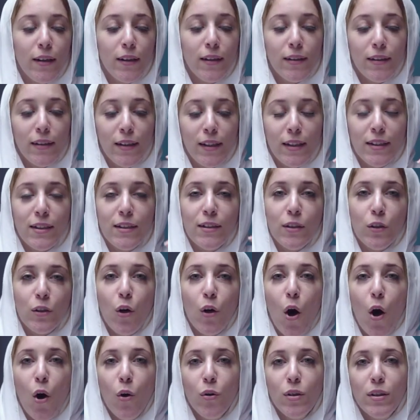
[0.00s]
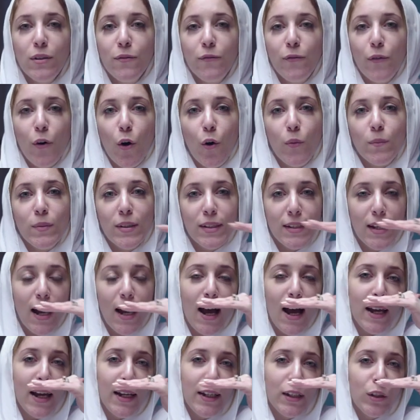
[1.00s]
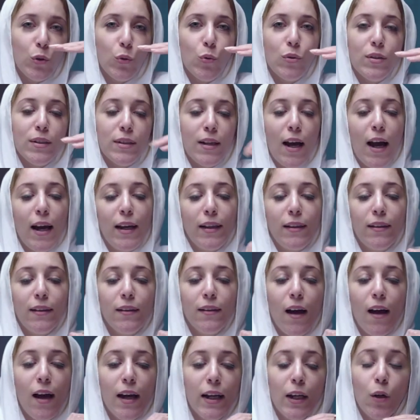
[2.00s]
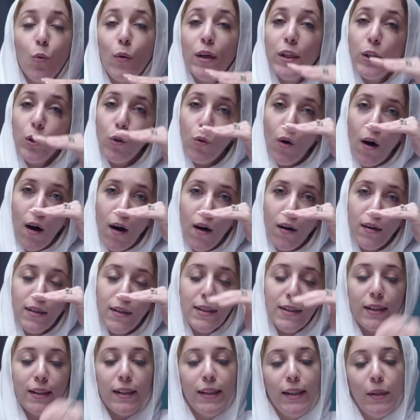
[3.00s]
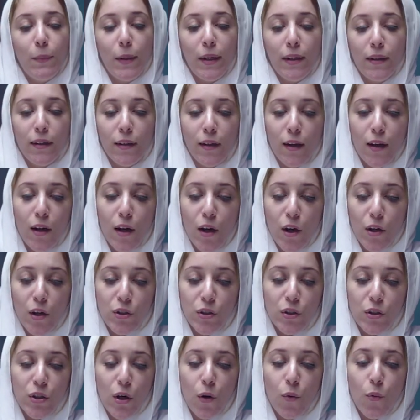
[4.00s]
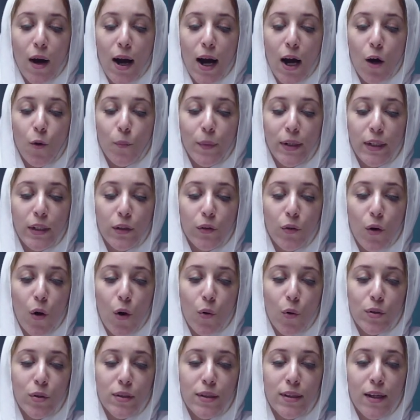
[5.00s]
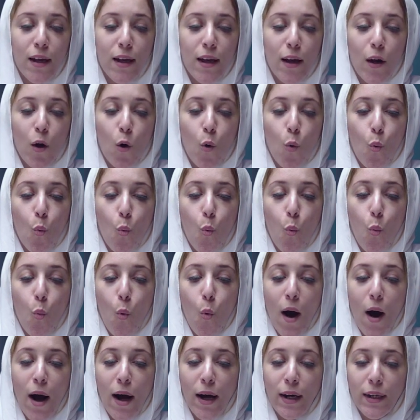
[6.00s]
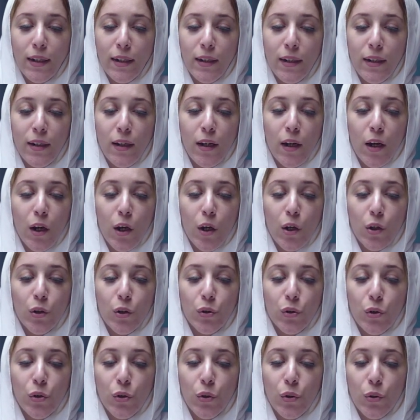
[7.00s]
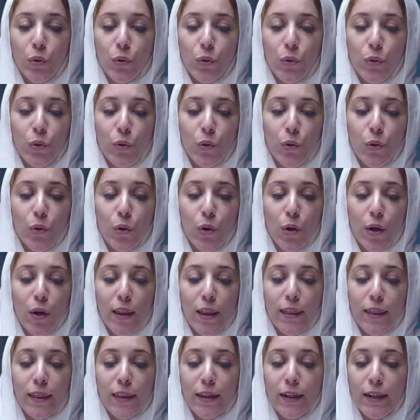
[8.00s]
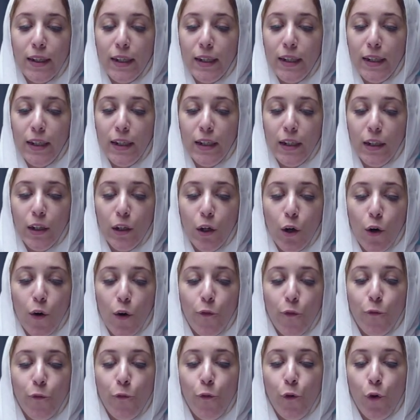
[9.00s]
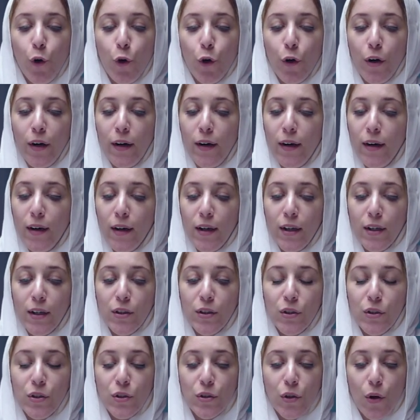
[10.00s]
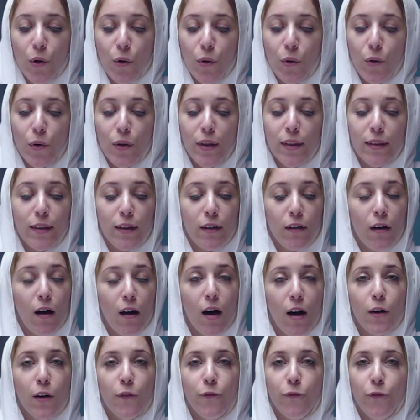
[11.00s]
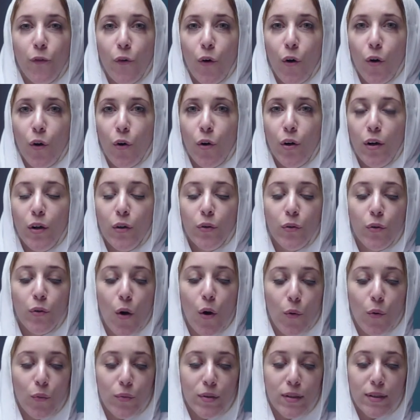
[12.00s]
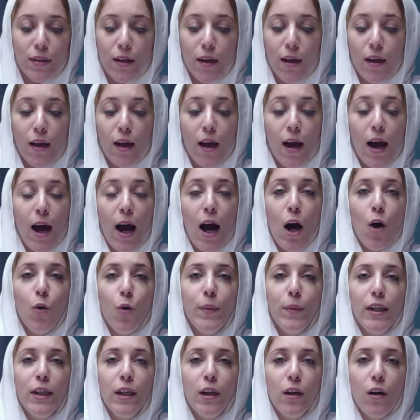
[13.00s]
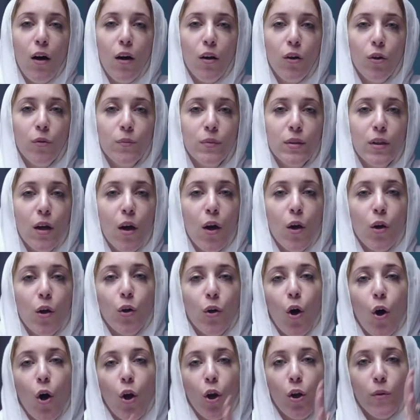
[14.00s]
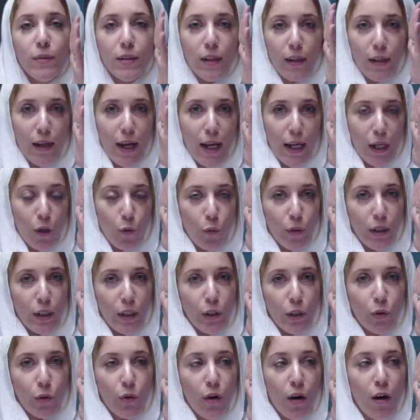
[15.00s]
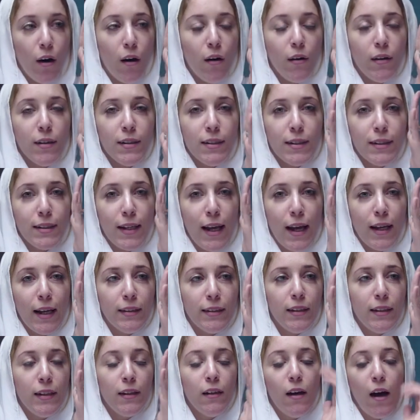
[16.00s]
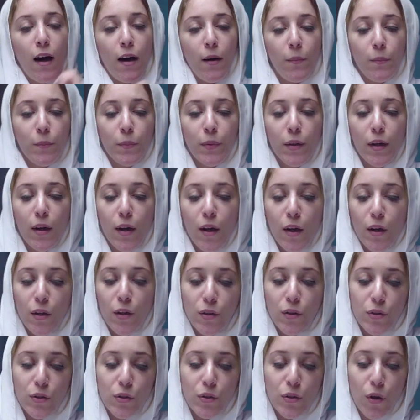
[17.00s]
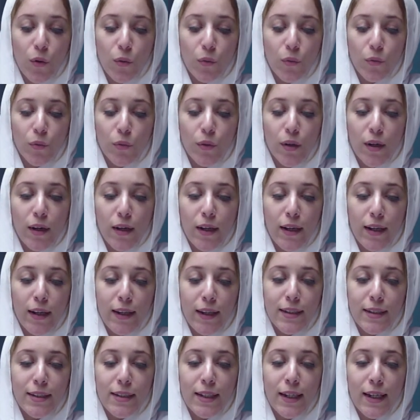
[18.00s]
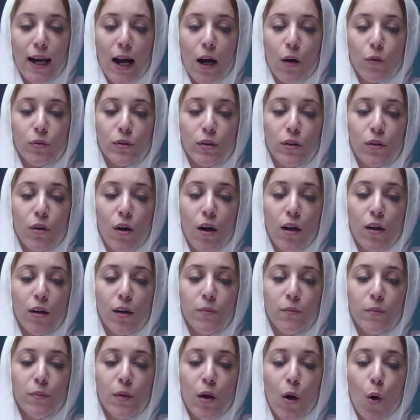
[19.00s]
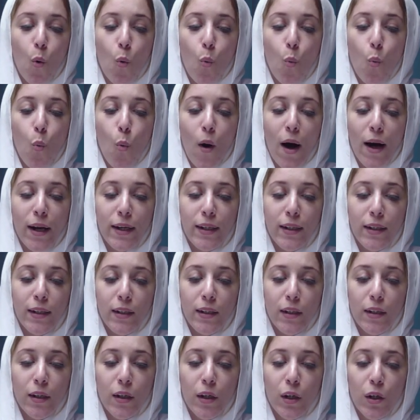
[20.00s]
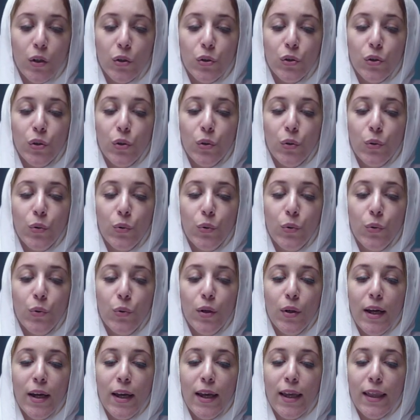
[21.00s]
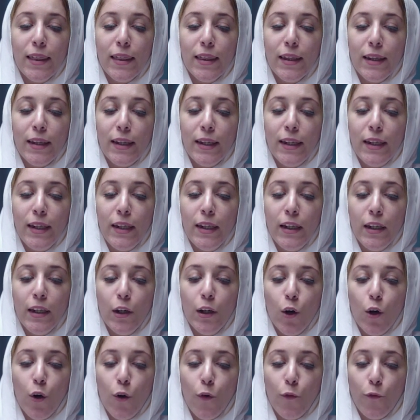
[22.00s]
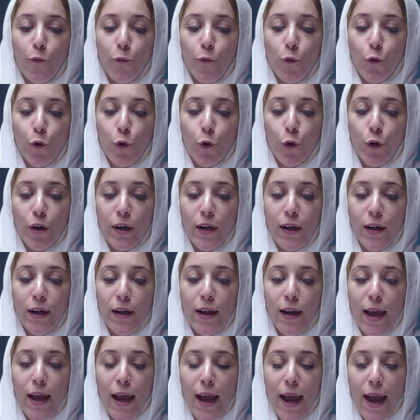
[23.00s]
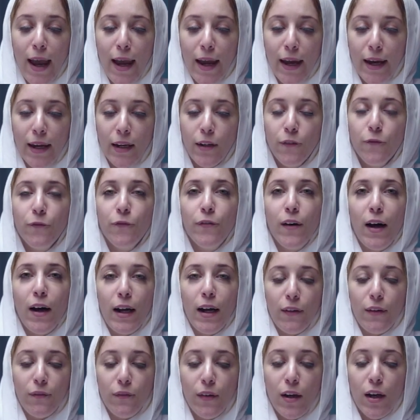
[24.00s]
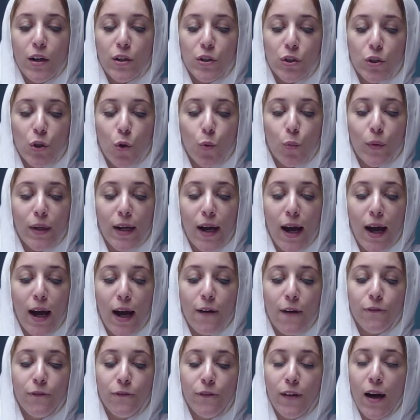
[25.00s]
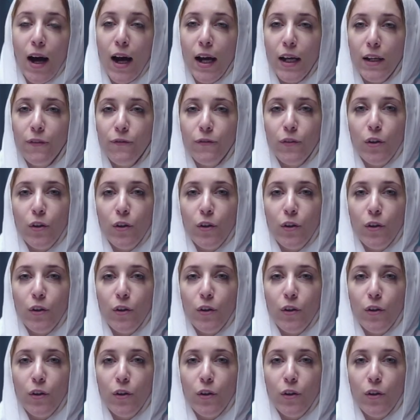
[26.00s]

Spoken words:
it goes from side to side, like when you are sleeping. So how many rows? 1, 2, 3, 4. So there are 4 rows. How many columns? Columns like when you are standing up. So let's count column. 1, 2, 3, 4, and 5. So we have 5